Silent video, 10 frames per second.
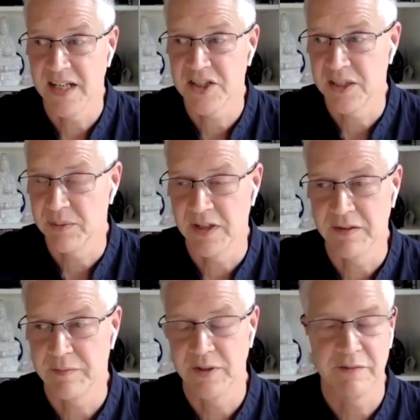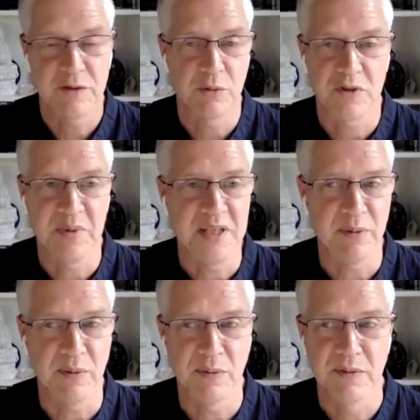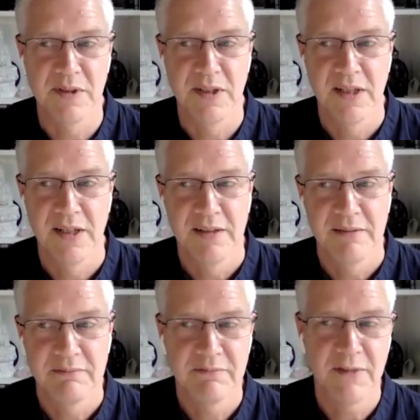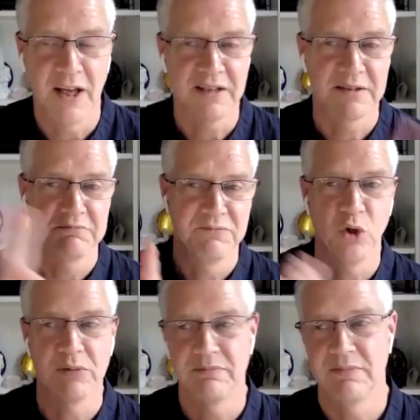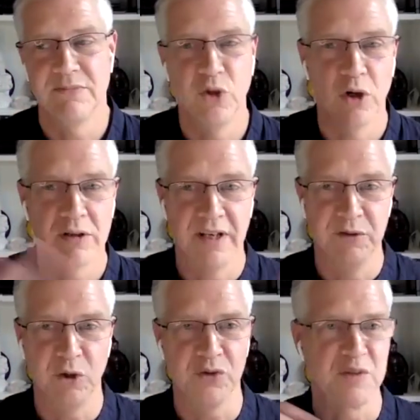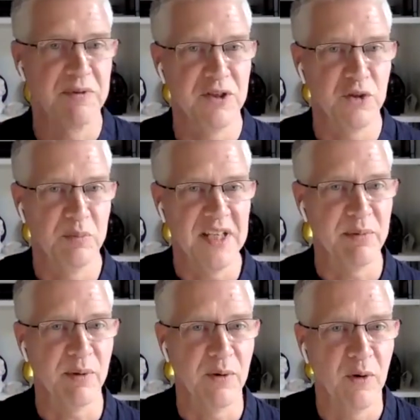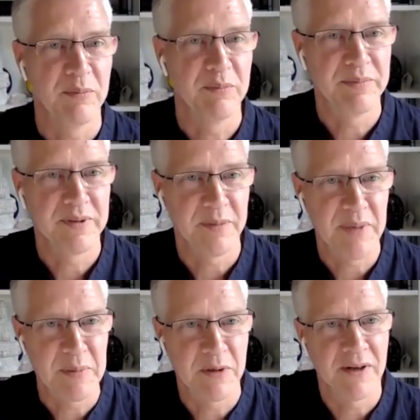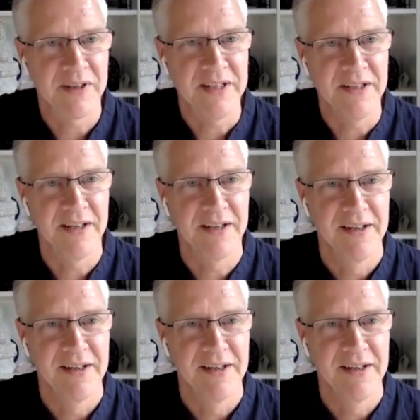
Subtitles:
And actually, when I've talked to people, like not you know, non-spiritual people, or, you know, people who aren't in